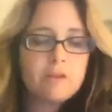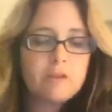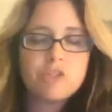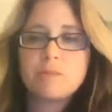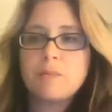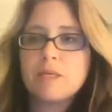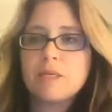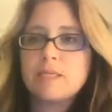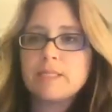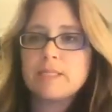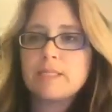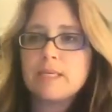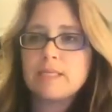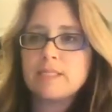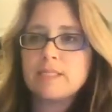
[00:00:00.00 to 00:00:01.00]
just because
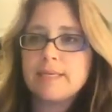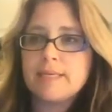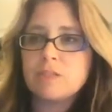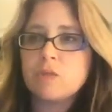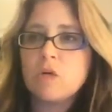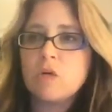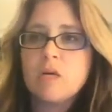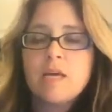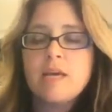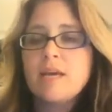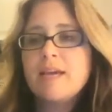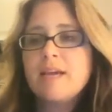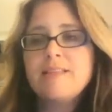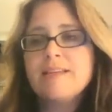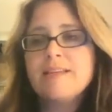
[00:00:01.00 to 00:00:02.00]
things cancel.
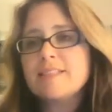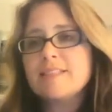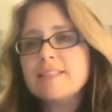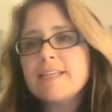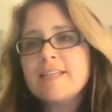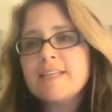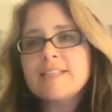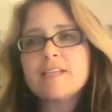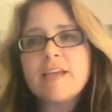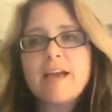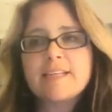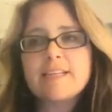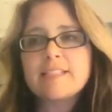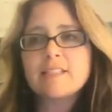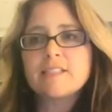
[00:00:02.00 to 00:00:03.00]
And yes, it's a
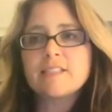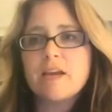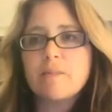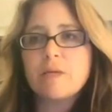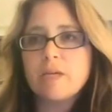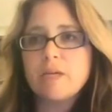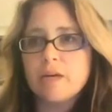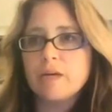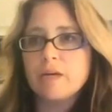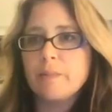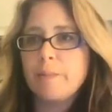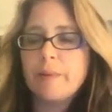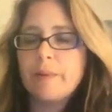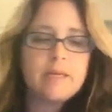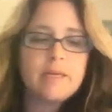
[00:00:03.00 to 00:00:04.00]
hectic time of year,
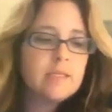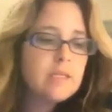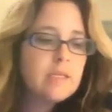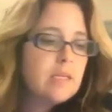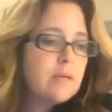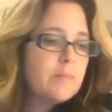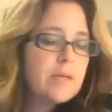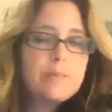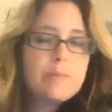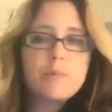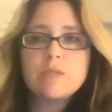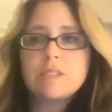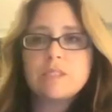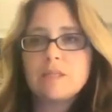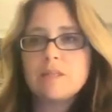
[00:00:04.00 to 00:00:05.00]
but
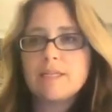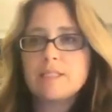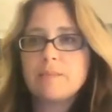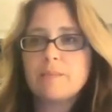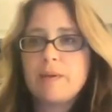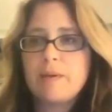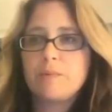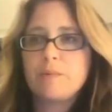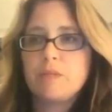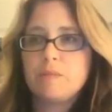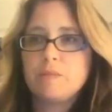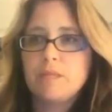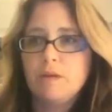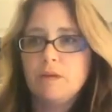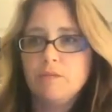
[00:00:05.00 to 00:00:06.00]
people still like to pamper
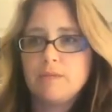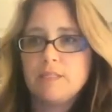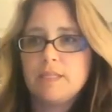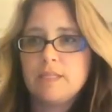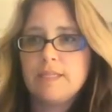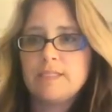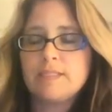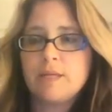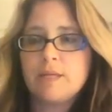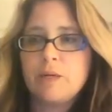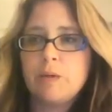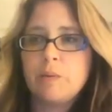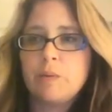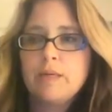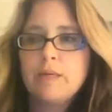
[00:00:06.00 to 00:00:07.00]
themselves. And
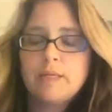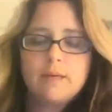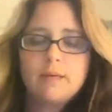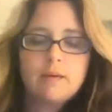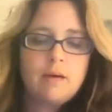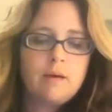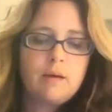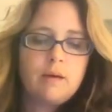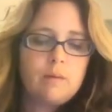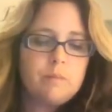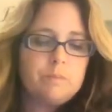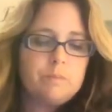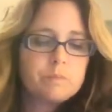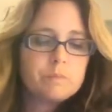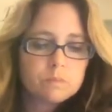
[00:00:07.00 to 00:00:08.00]
so
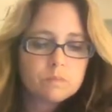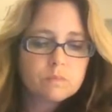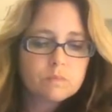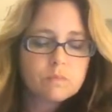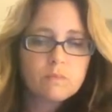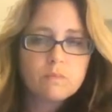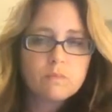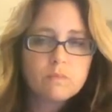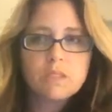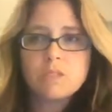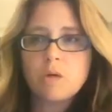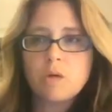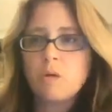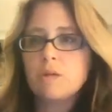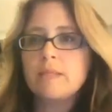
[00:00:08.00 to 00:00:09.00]

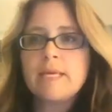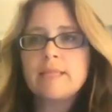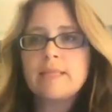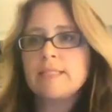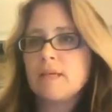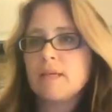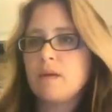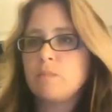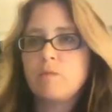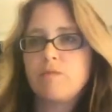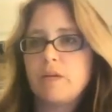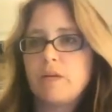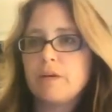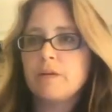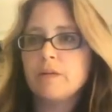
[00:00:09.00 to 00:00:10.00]
don't let the time of
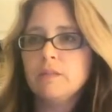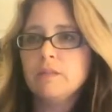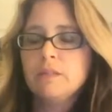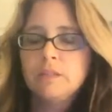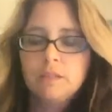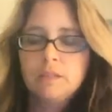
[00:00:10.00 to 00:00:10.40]
year